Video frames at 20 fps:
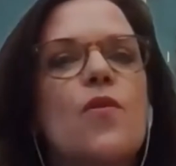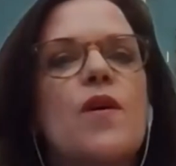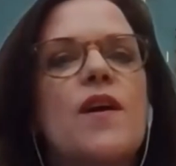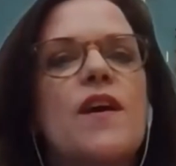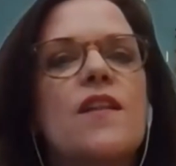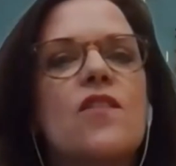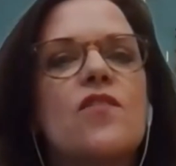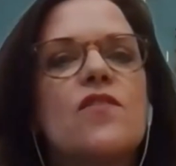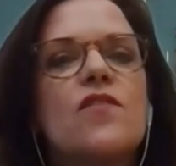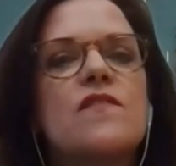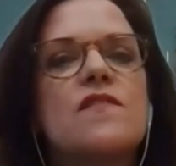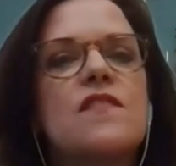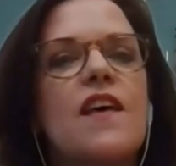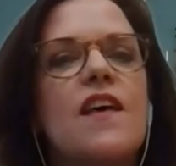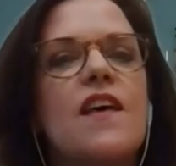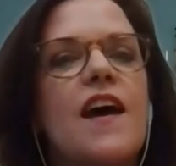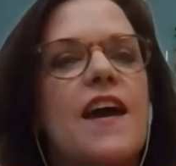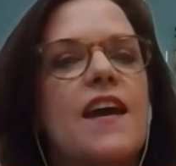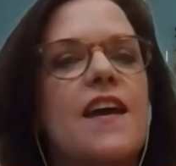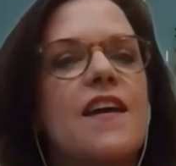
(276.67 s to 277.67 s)
it looks
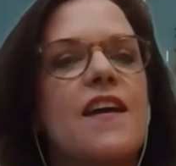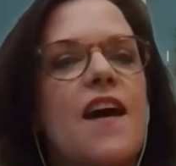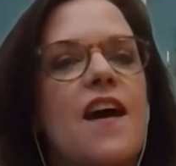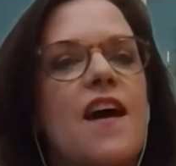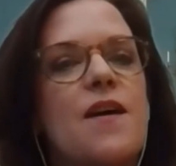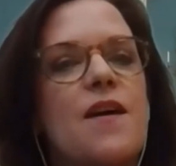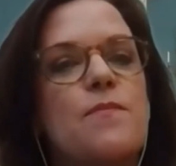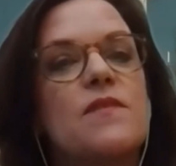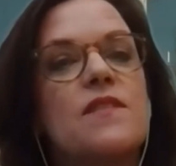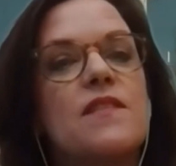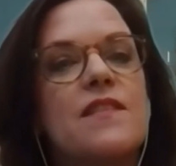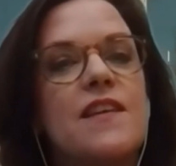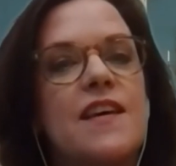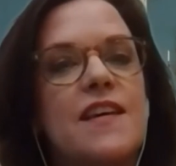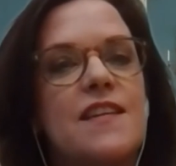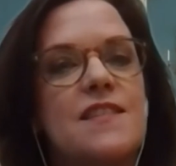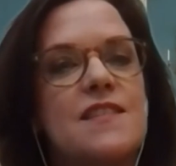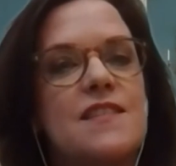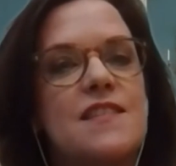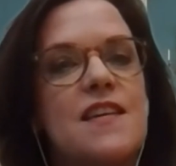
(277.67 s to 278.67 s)
like
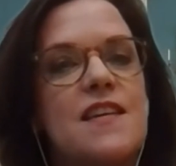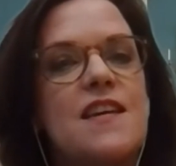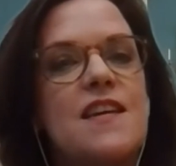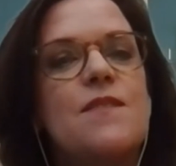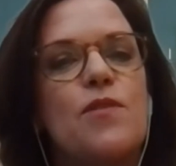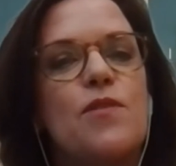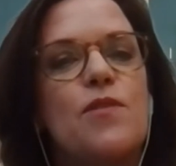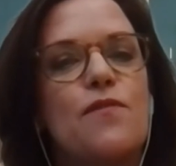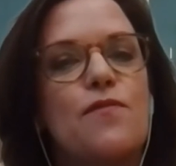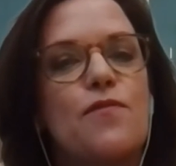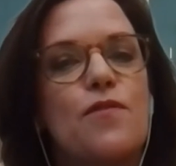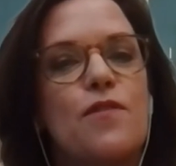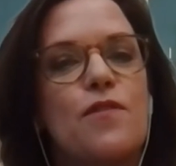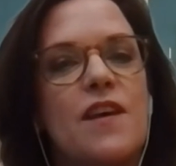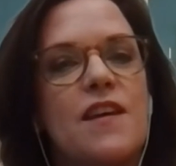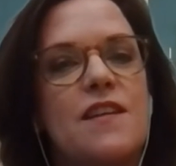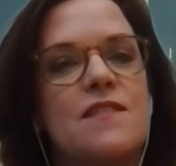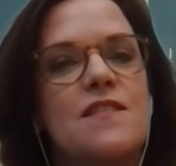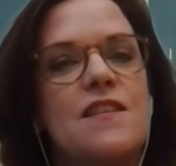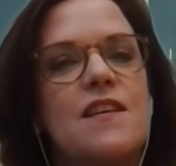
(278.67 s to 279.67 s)
Lindsay, beautiful
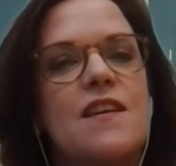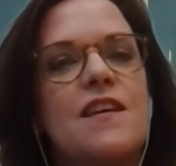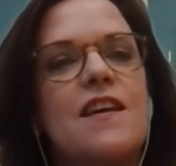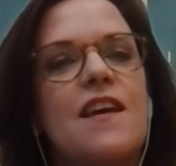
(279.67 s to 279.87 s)
Lindsay,